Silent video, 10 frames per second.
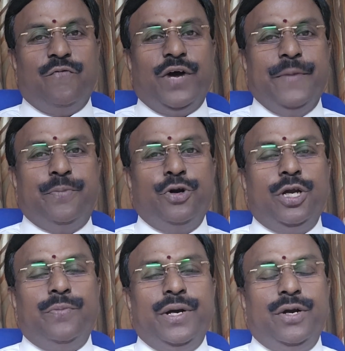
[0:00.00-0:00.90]

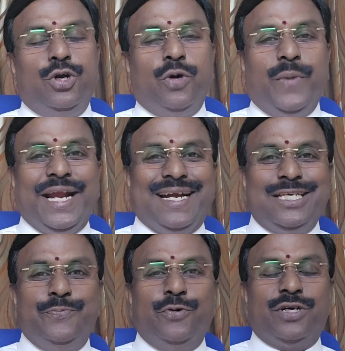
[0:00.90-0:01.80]
WIPO domain
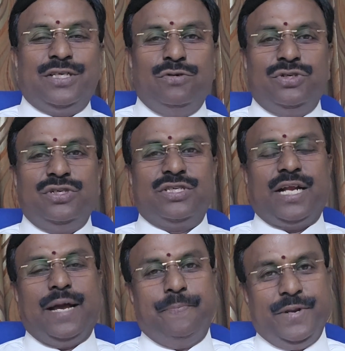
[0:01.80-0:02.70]
dispute resolutions are
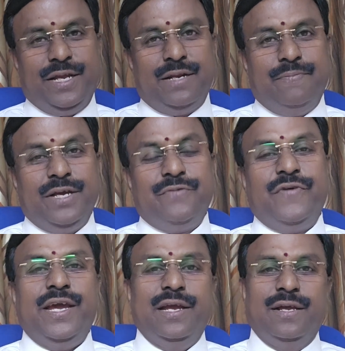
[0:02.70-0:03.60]
happening in a big
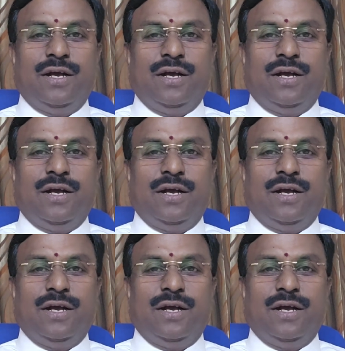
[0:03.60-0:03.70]
way